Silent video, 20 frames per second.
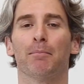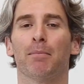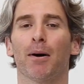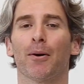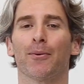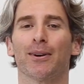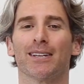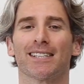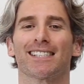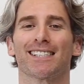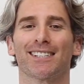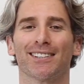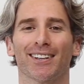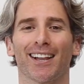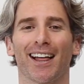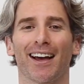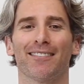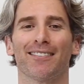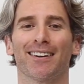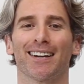but we're
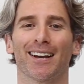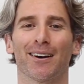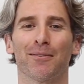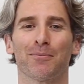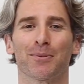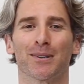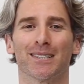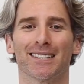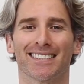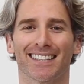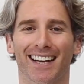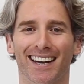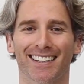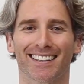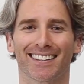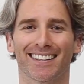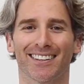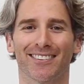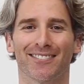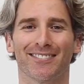still having a
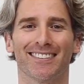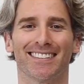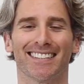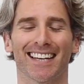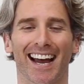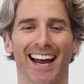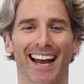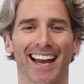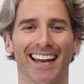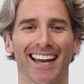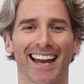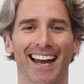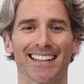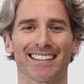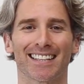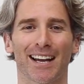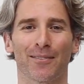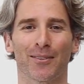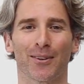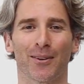productive day
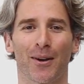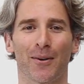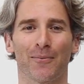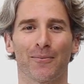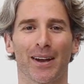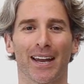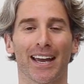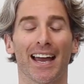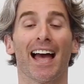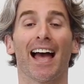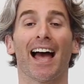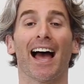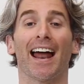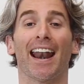at WMP.